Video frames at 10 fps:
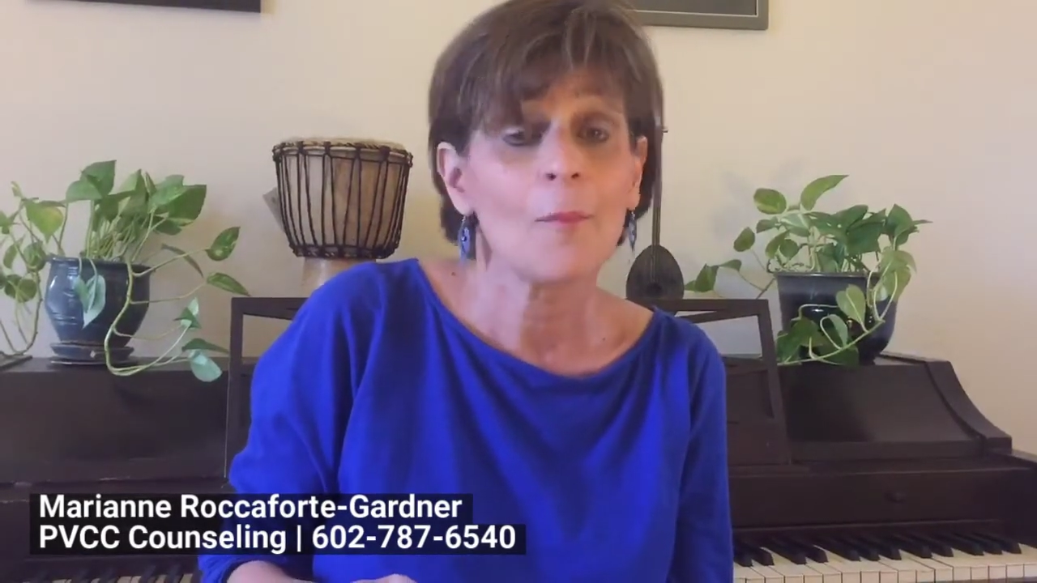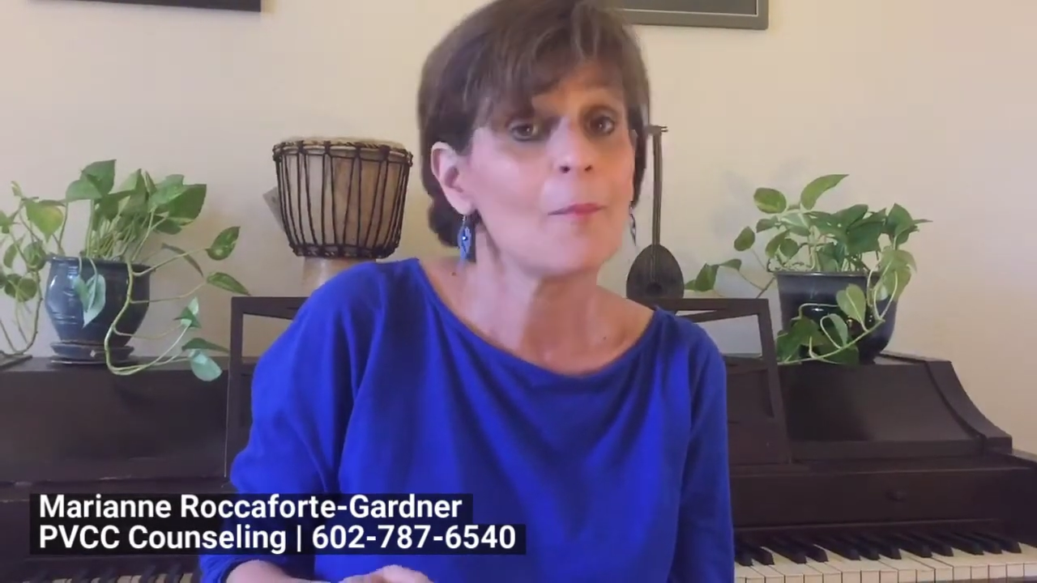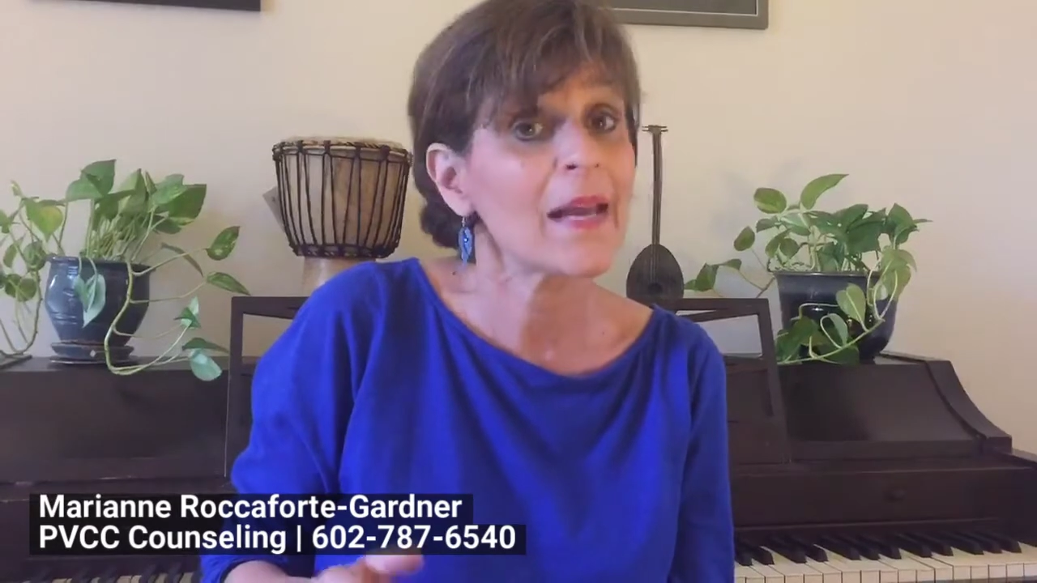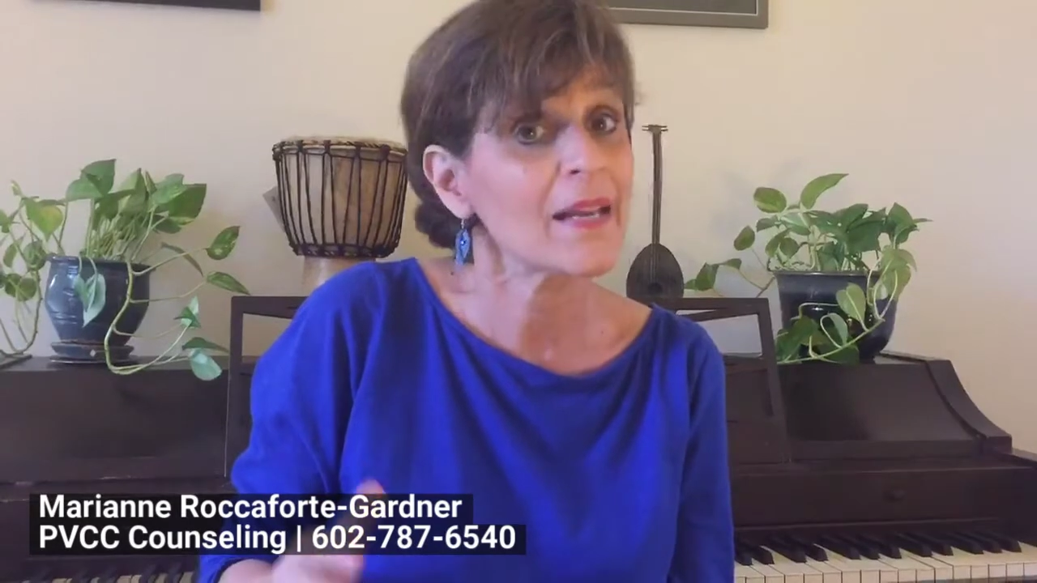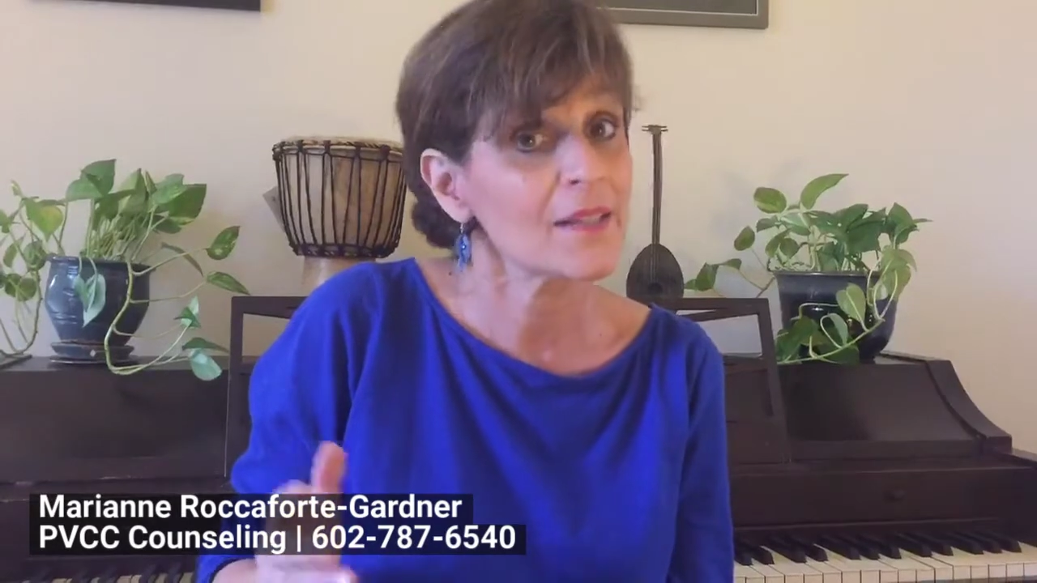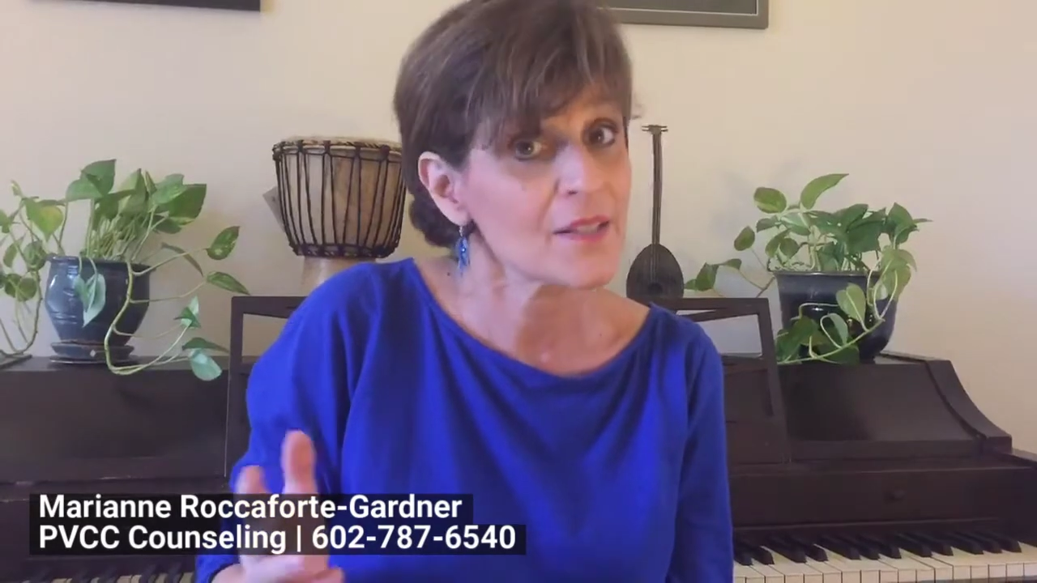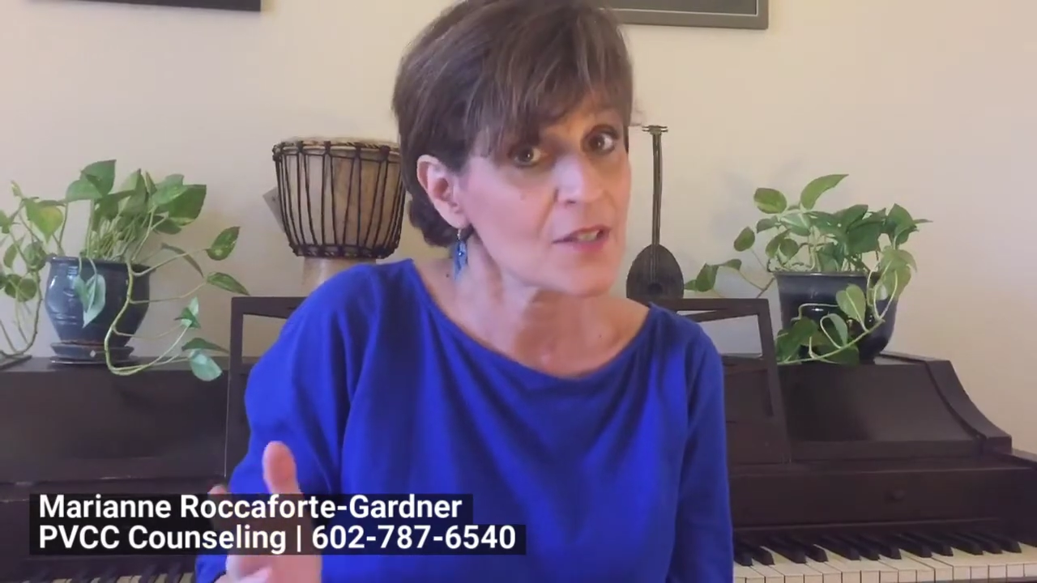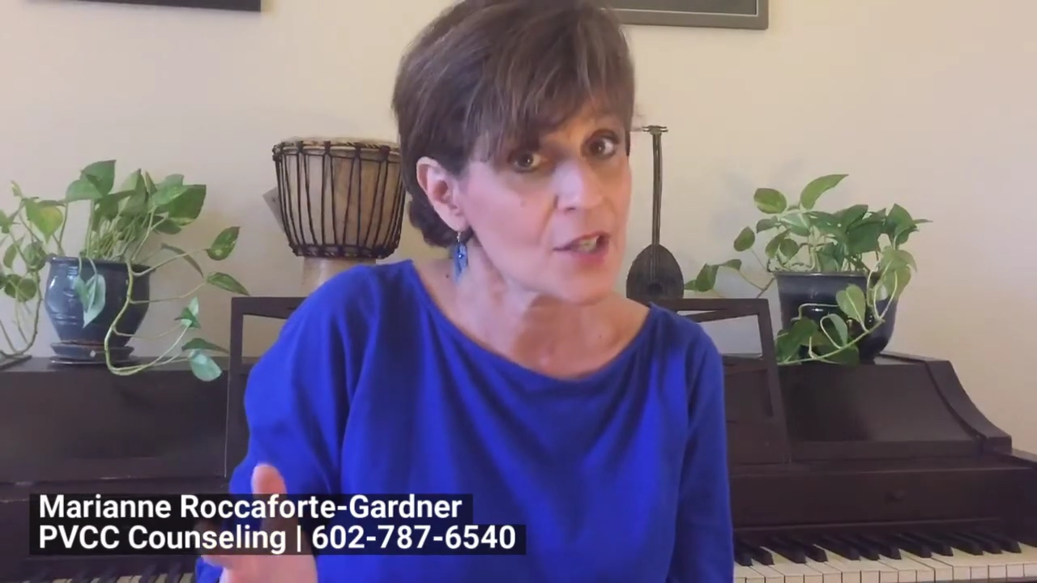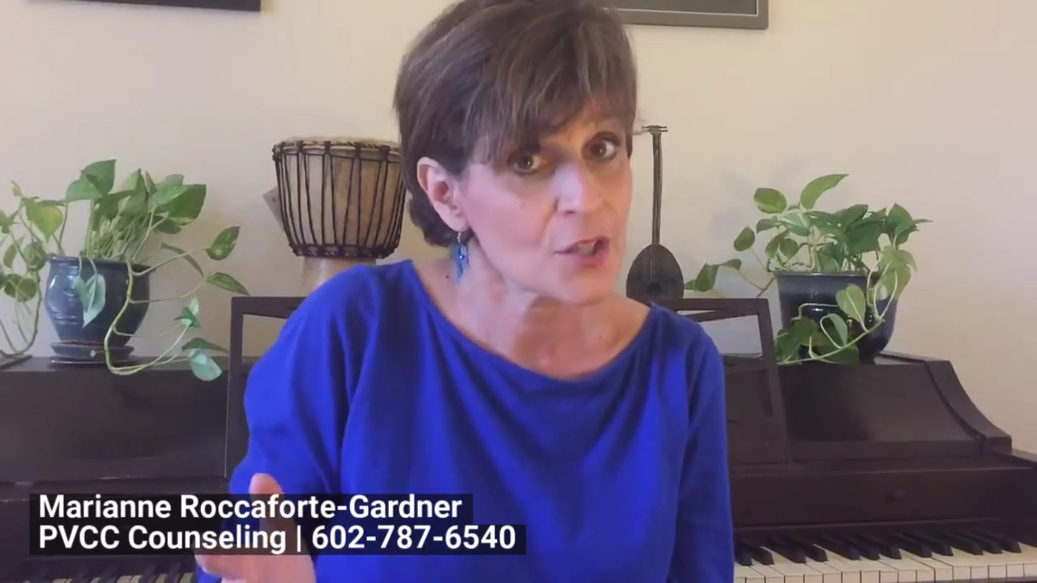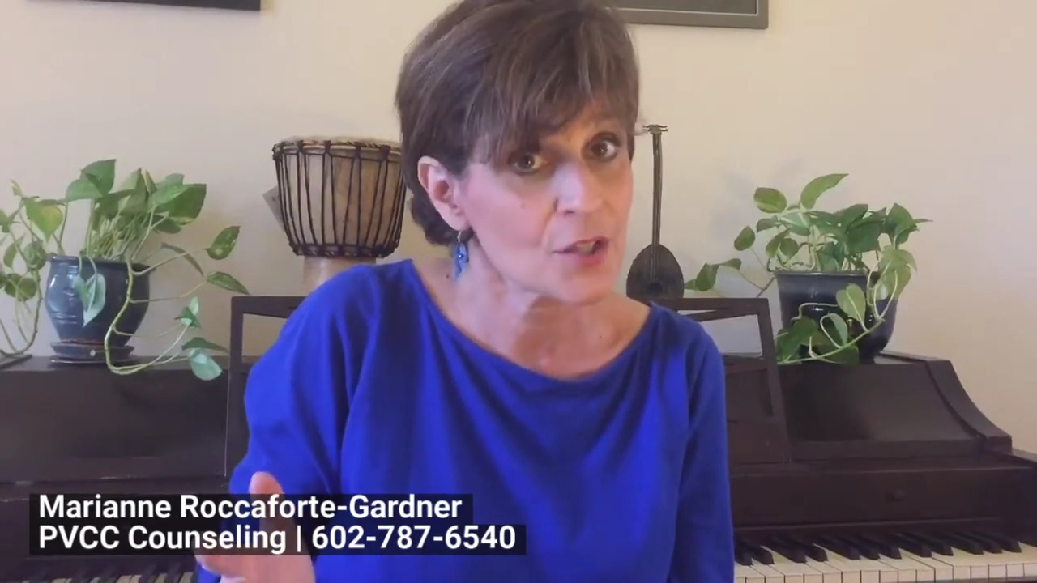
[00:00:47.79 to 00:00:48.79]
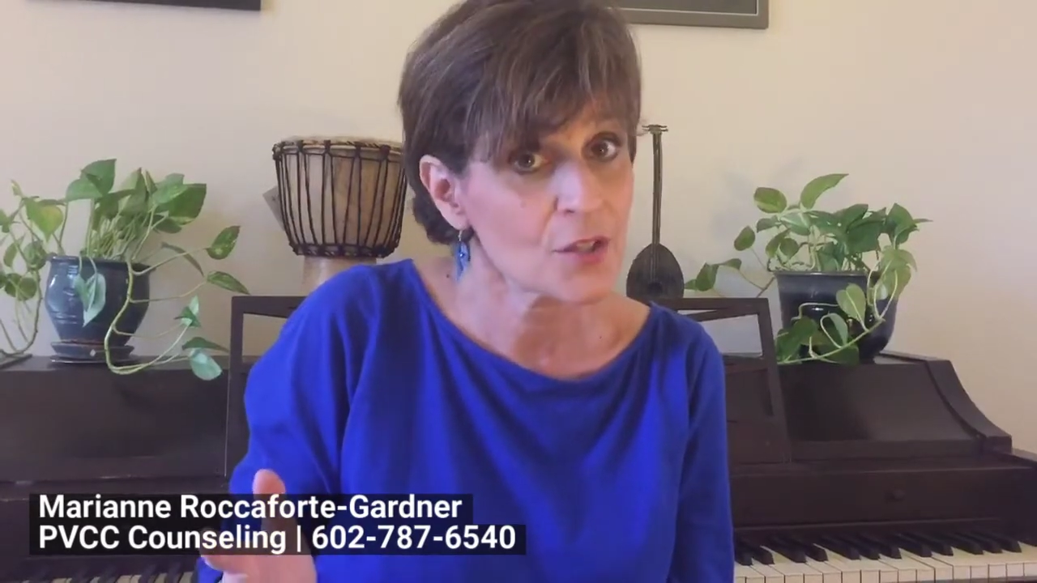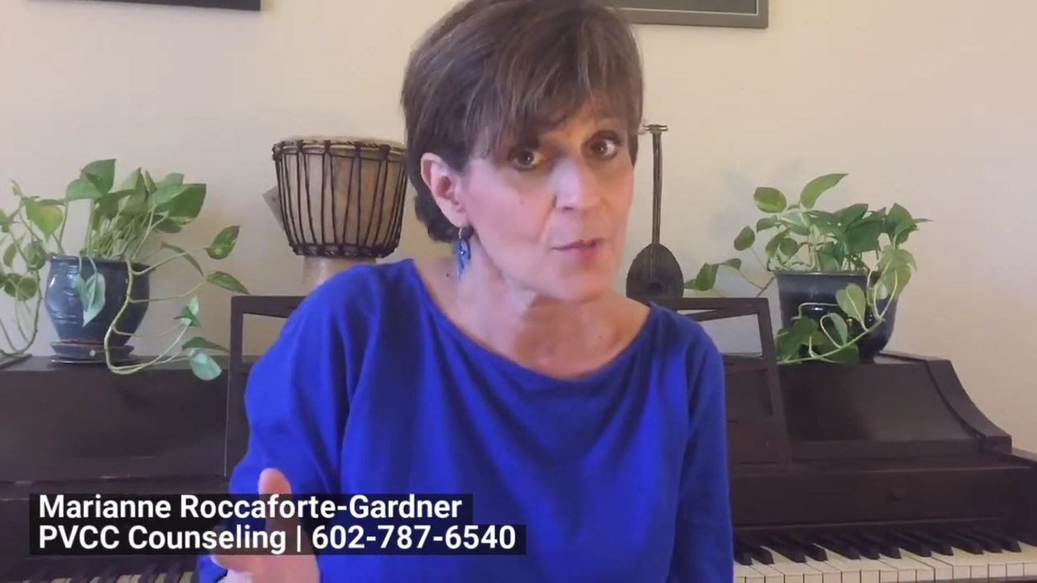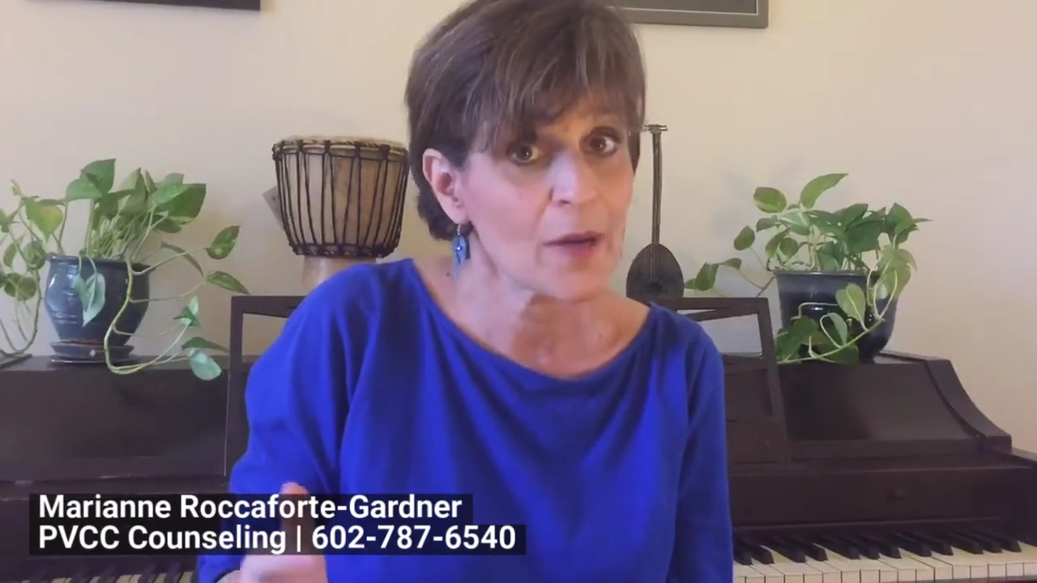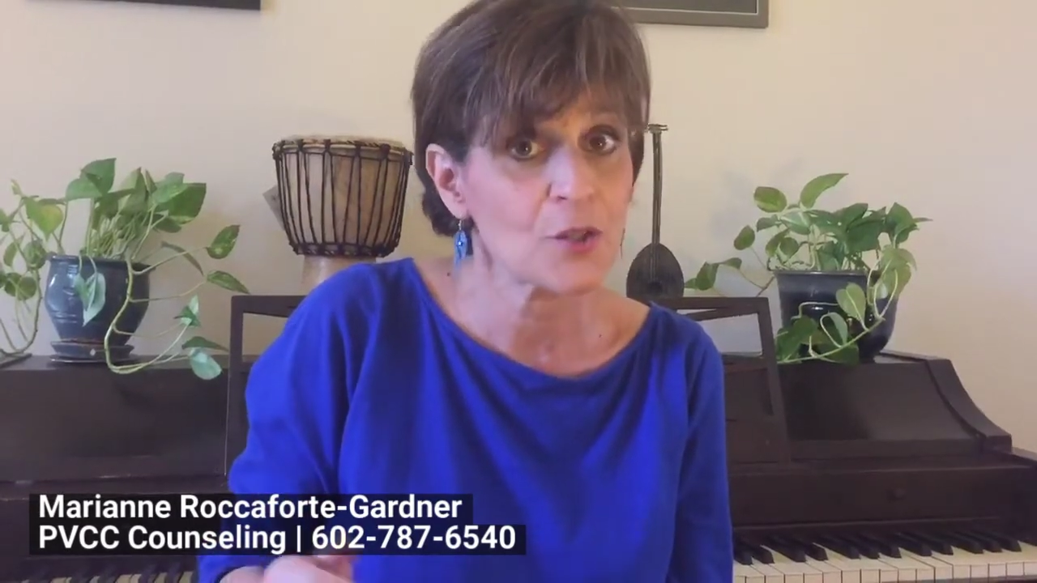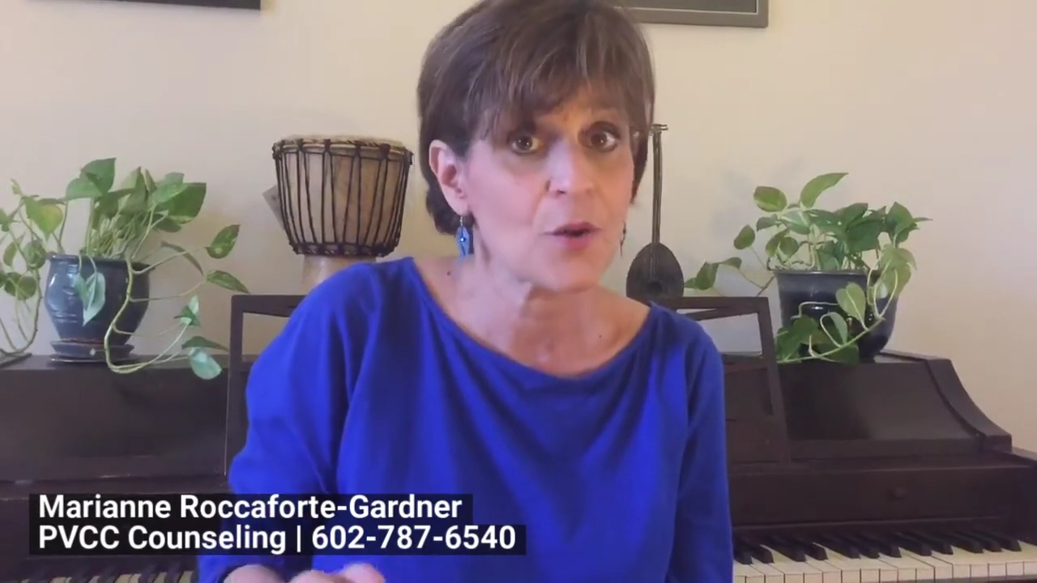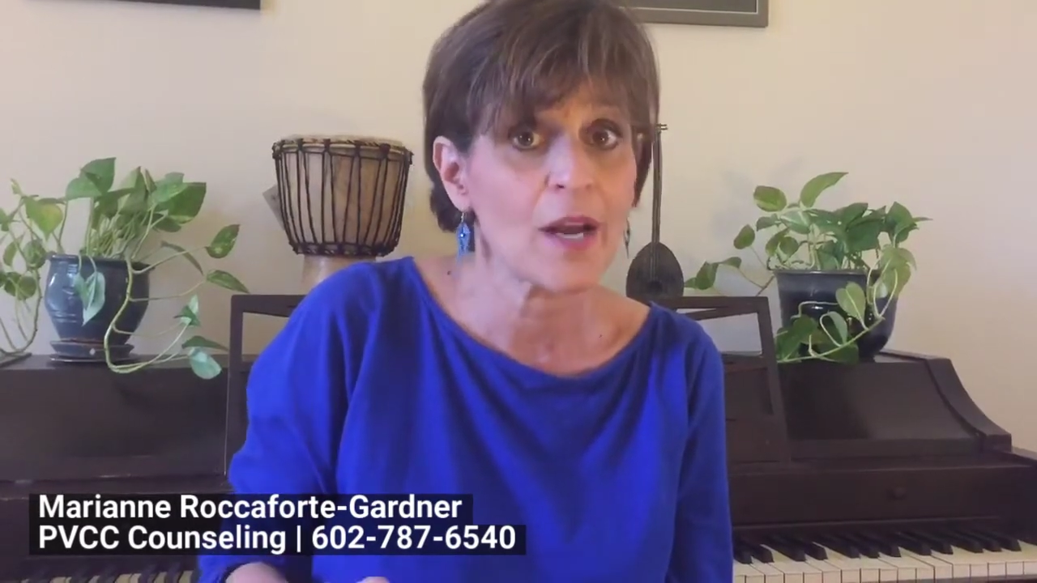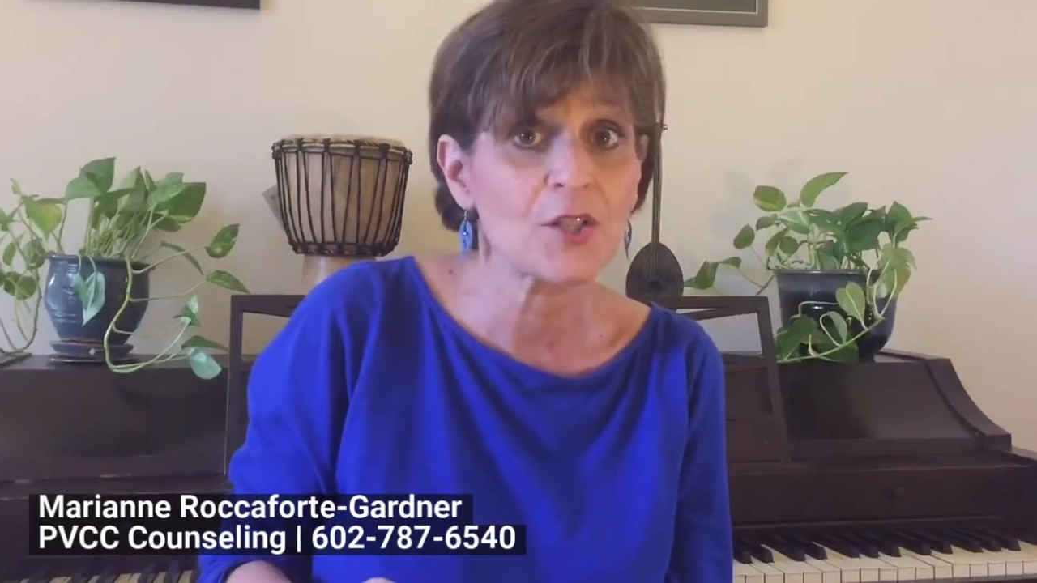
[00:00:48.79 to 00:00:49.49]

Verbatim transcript: making decisions about your